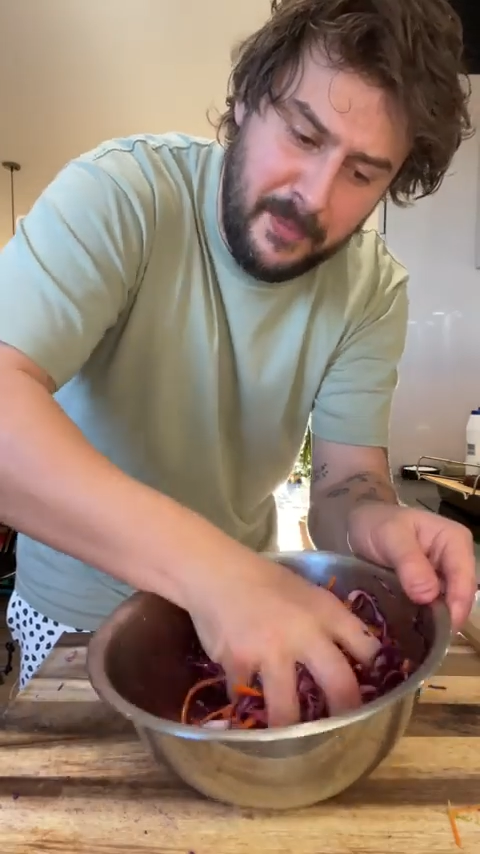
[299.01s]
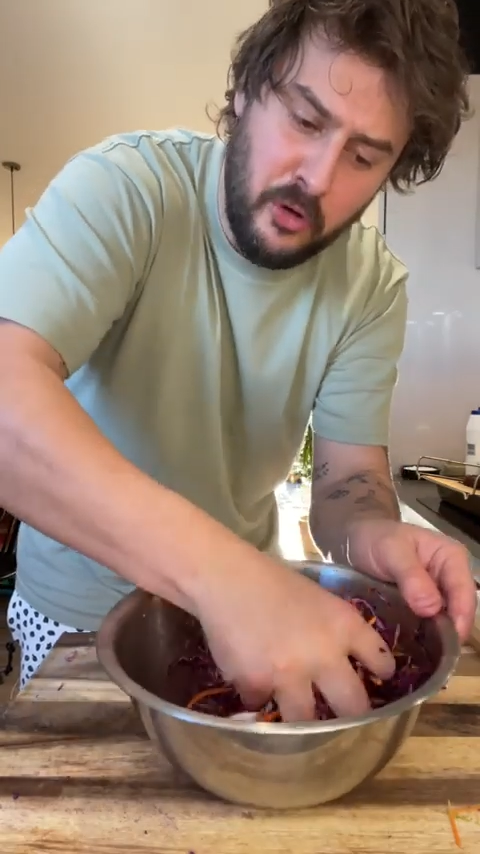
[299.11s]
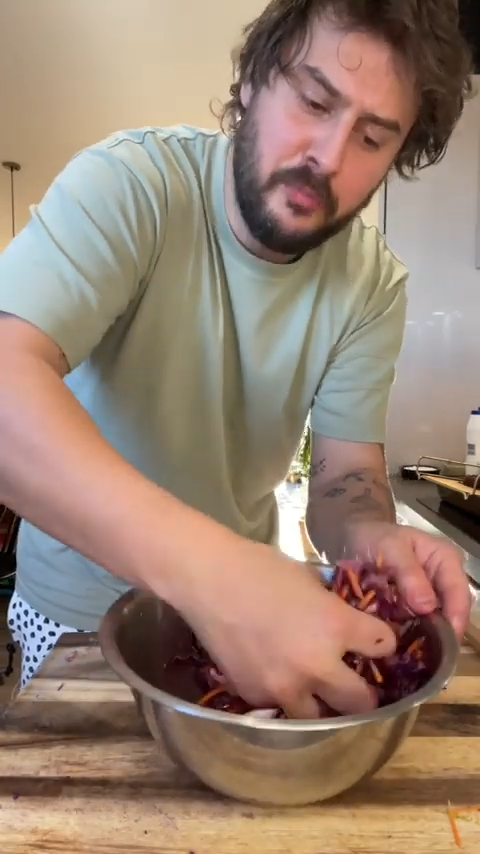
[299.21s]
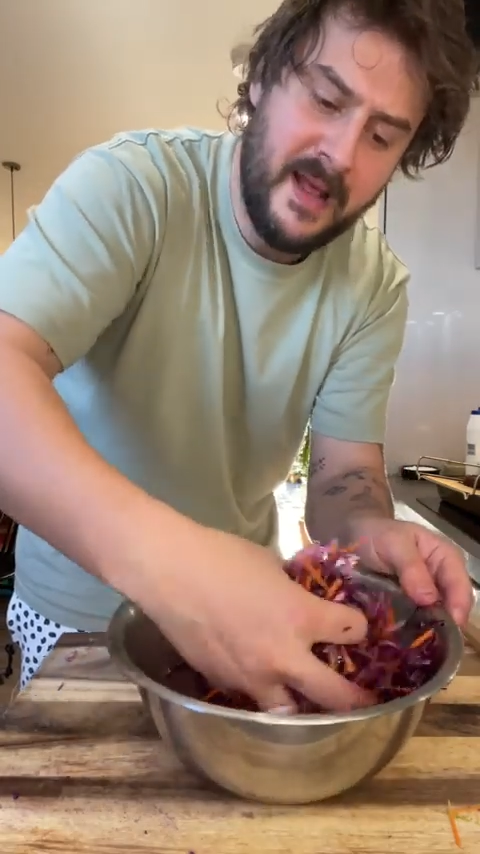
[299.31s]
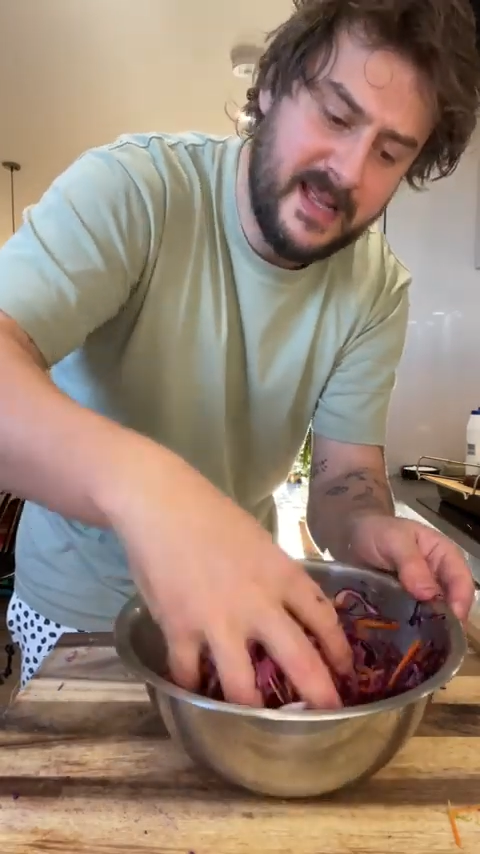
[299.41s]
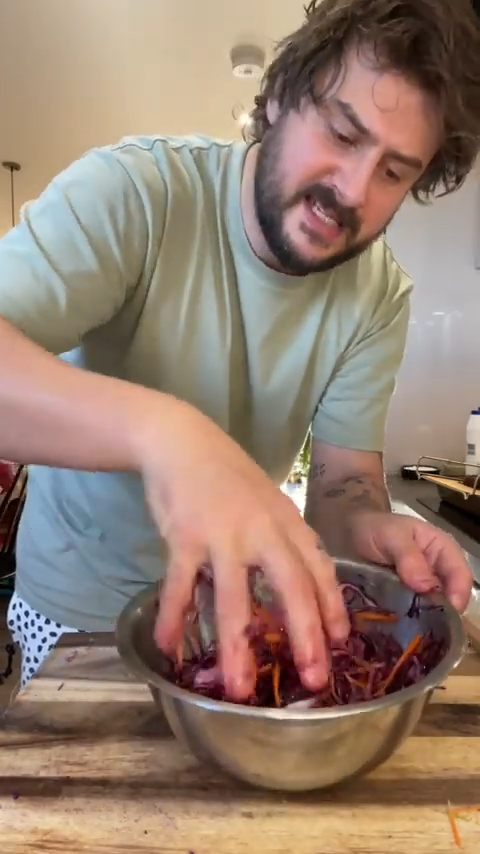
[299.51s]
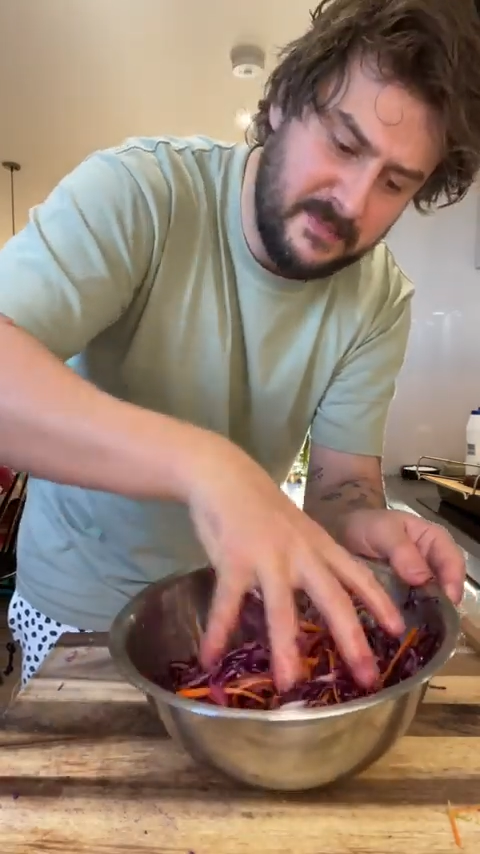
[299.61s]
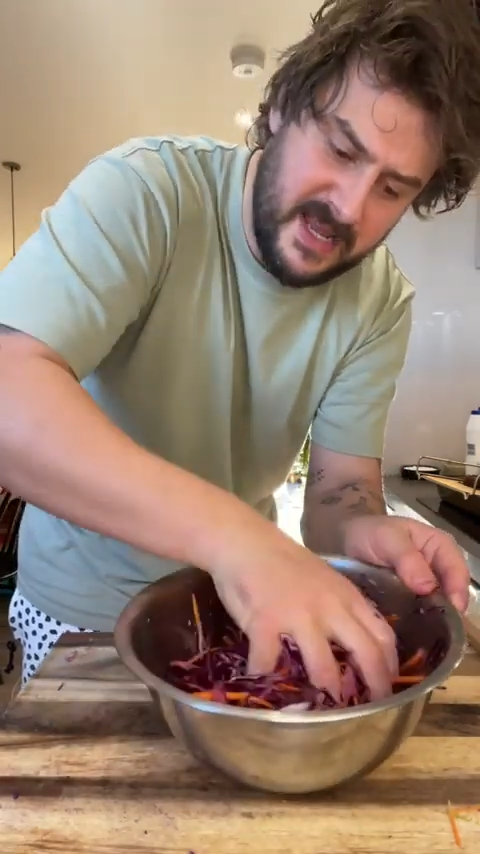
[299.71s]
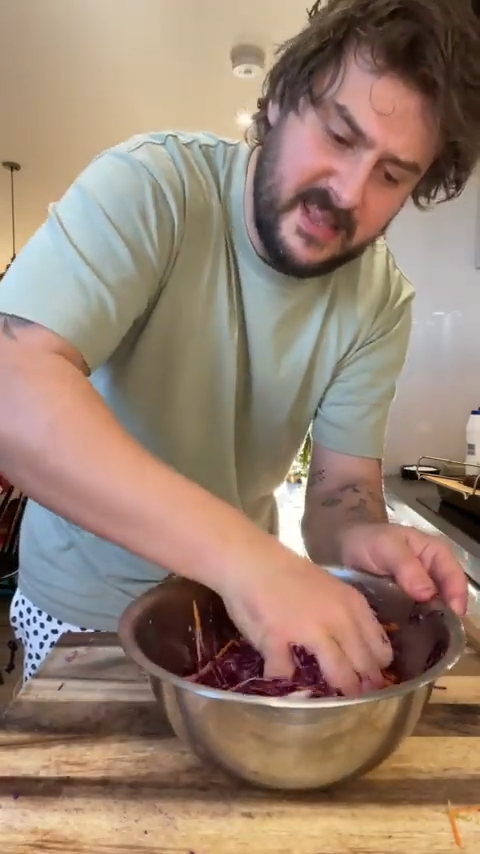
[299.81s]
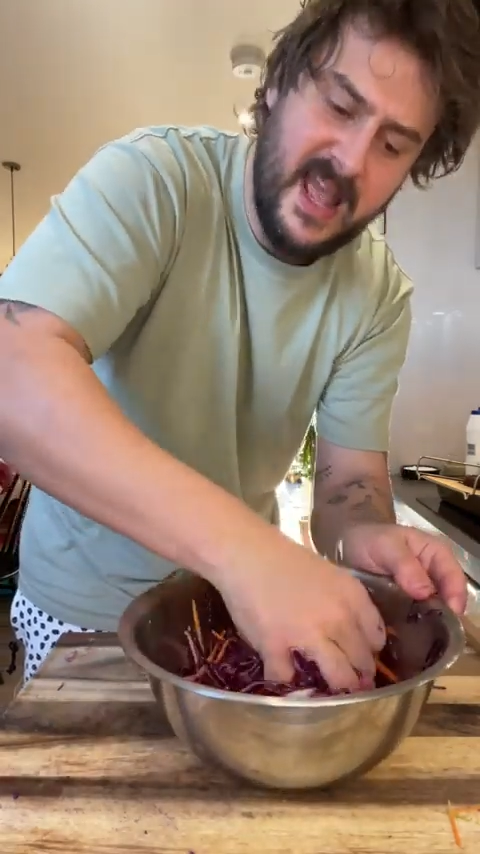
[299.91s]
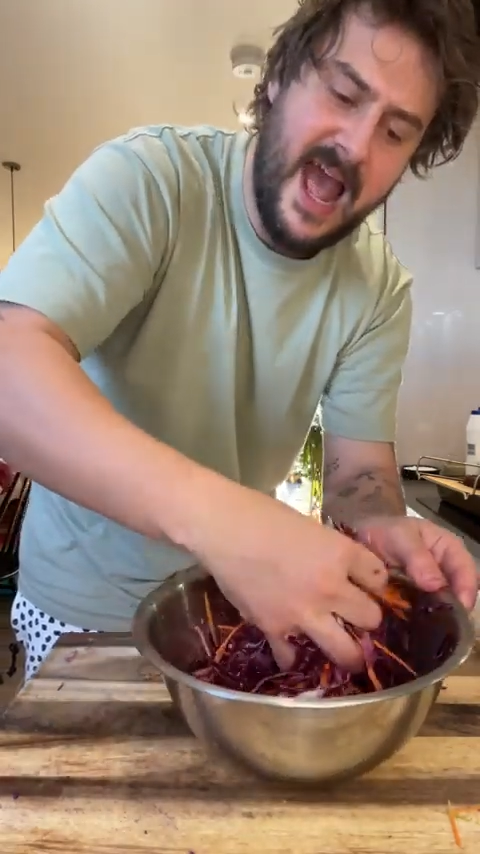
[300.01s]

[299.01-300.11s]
pork belly to be the